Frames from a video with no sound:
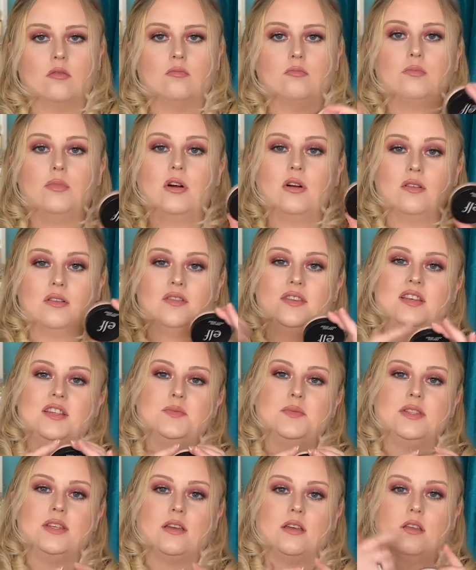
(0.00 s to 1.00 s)
But with this
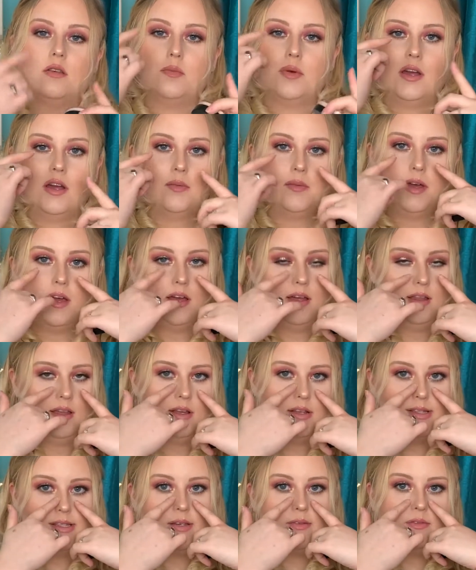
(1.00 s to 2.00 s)
particular primer, I
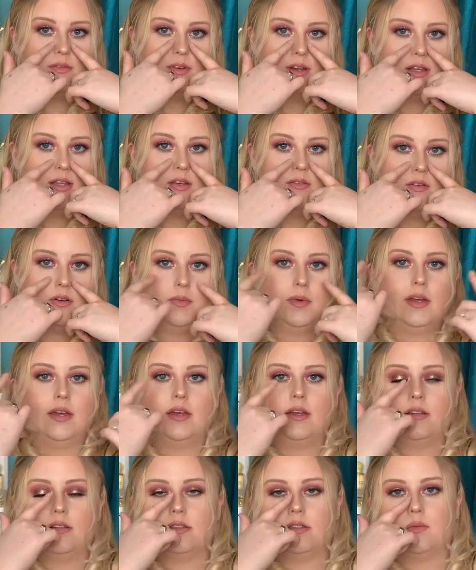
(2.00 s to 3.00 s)
like to really rub it
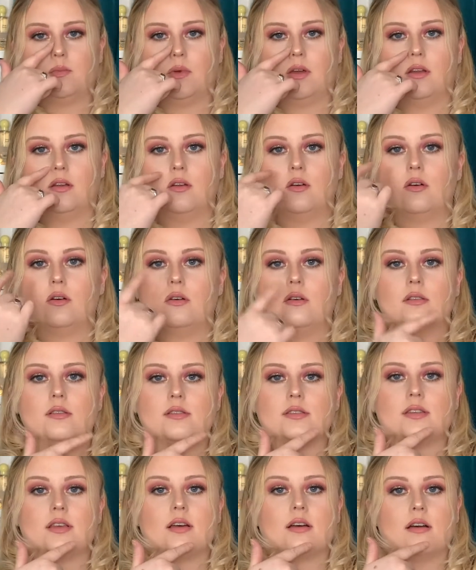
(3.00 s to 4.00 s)
into my
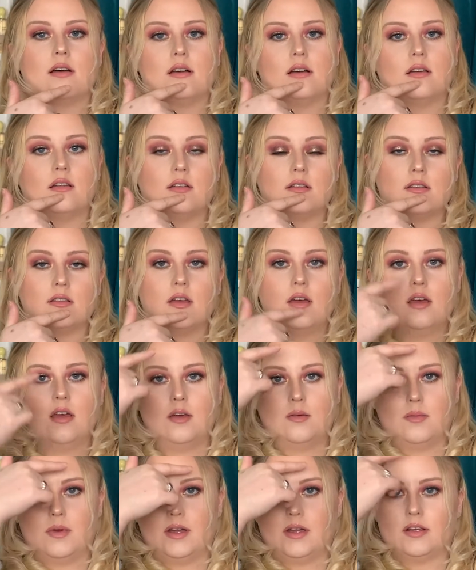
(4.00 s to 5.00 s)
nose and
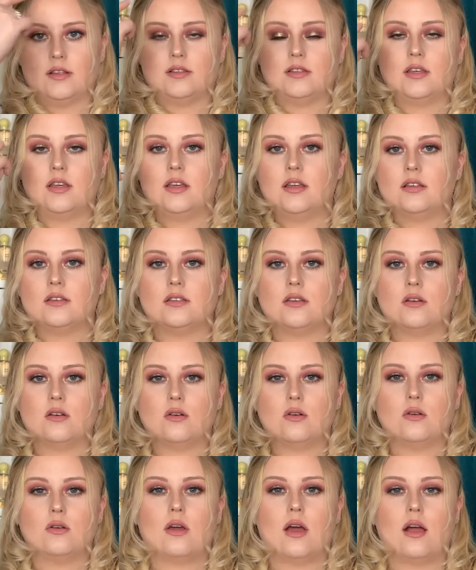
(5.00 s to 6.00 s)
my
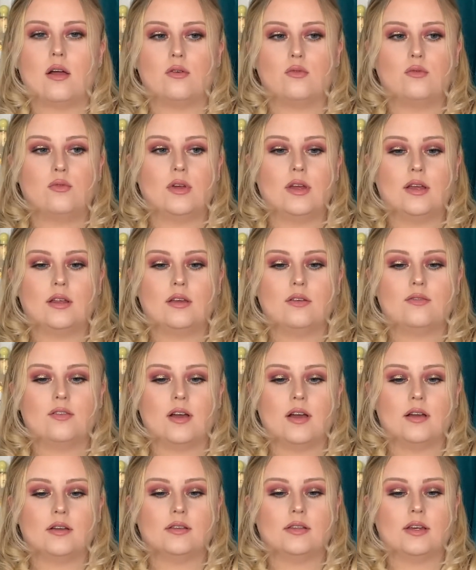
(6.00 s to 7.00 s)
T-zone. I really
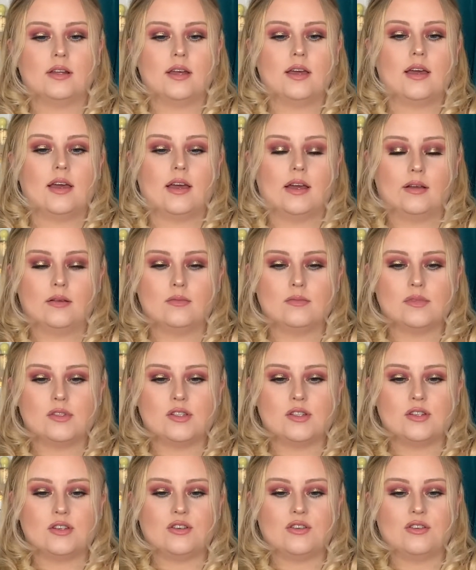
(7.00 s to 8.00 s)
find that it helps
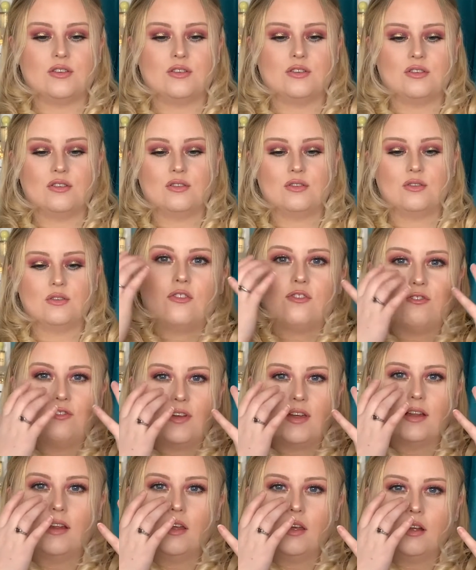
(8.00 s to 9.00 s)
to
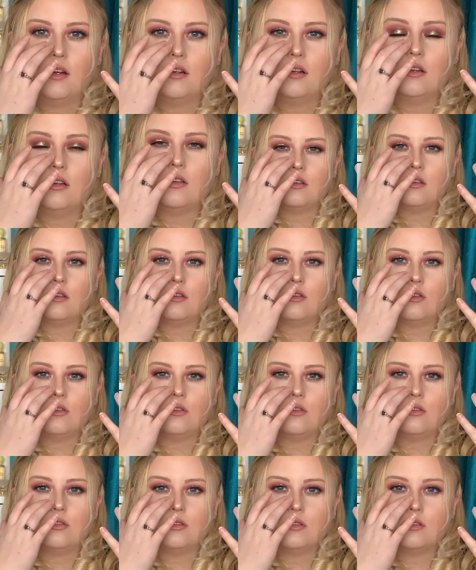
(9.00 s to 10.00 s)
fill in
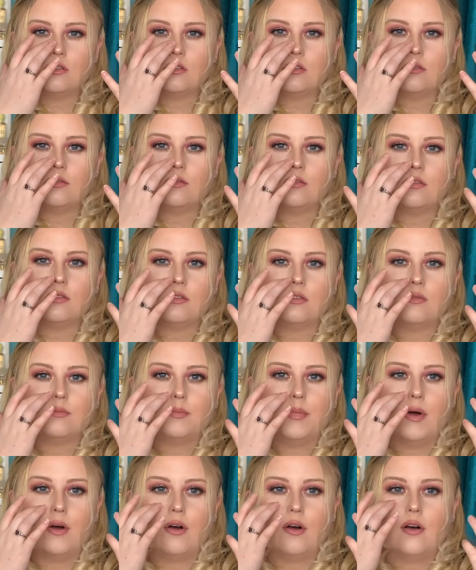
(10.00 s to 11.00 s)
those
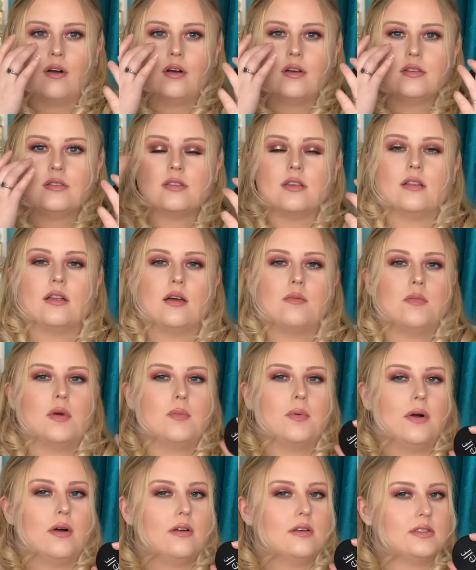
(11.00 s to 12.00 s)
pores. Like, my
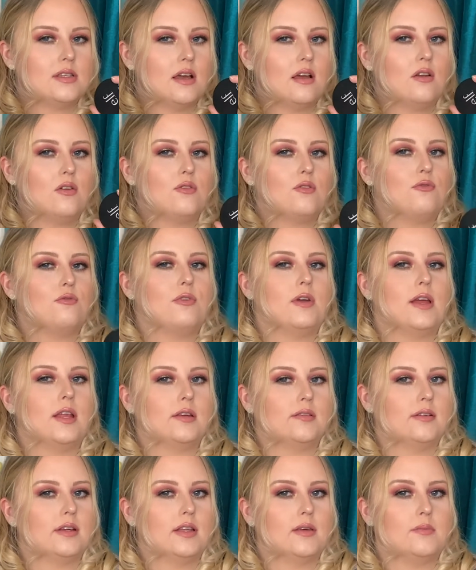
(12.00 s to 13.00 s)
pores aren't
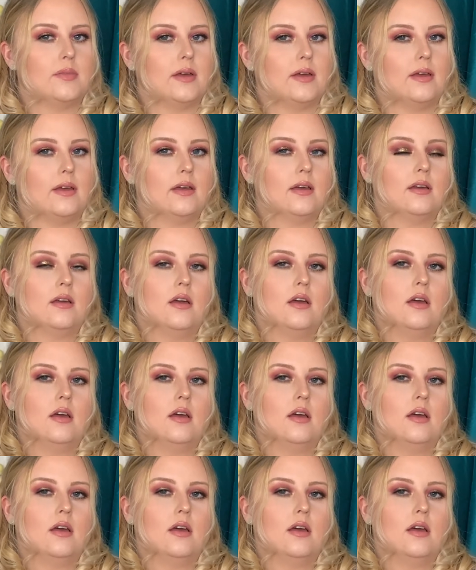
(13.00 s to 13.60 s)
really big,